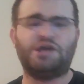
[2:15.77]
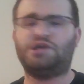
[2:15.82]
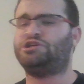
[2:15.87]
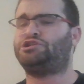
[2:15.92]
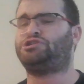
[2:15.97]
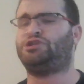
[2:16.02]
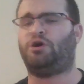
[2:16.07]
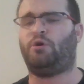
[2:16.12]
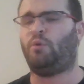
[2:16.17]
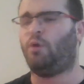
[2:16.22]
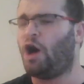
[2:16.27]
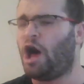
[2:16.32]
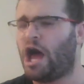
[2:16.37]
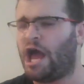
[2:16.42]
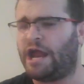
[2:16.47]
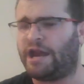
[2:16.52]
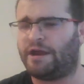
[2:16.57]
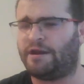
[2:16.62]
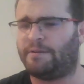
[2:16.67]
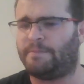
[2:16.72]
So
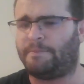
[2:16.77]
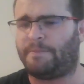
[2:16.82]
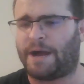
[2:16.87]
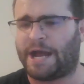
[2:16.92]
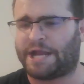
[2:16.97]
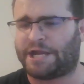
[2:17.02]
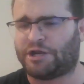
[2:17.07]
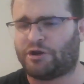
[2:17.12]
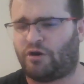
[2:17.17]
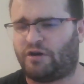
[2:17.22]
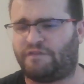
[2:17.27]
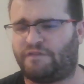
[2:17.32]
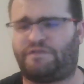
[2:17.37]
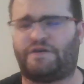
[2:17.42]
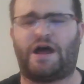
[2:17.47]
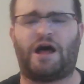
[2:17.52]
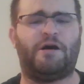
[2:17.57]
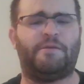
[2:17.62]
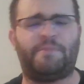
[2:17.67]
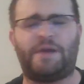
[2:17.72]
what, Mike
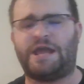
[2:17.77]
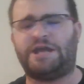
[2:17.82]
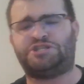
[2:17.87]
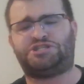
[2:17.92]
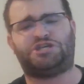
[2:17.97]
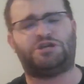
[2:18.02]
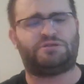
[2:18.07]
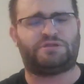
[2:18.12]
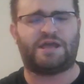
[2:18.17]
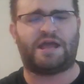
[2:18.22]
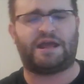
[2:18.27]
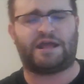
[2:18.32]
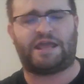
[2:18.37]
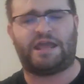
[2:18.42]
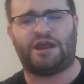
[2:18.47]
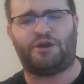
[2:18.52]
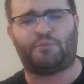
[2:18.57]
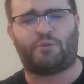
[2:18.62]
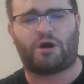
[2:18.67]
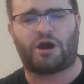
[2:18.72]
Norvell, made you think
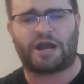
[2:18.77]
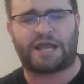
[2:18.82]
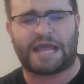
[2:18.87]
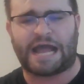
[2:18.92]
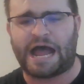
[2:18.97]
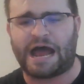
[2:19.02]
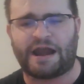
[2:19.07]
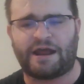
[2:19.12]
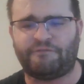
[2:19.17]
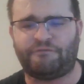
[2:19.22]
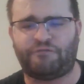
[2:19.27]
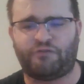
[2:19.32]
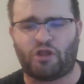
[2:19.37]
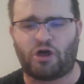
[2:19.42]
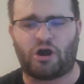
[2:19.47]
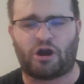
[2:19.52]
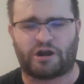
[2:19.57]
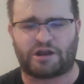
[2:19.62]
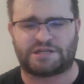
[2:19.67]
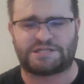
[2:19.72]
he'd work out at
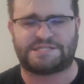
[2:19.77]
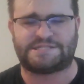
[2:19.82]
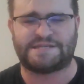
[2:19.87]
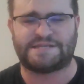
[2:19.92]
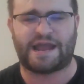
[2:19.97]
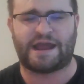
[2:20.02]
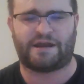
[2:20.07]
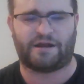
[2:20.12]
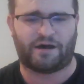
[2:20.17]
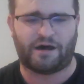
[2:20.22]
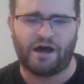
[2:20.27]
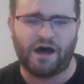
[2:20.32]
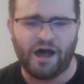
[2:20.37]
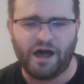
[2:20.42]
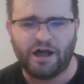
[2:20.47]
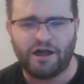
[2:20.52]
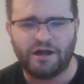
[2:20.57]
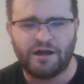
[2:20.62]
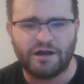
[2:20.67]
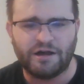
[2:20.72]
Florida State, huh?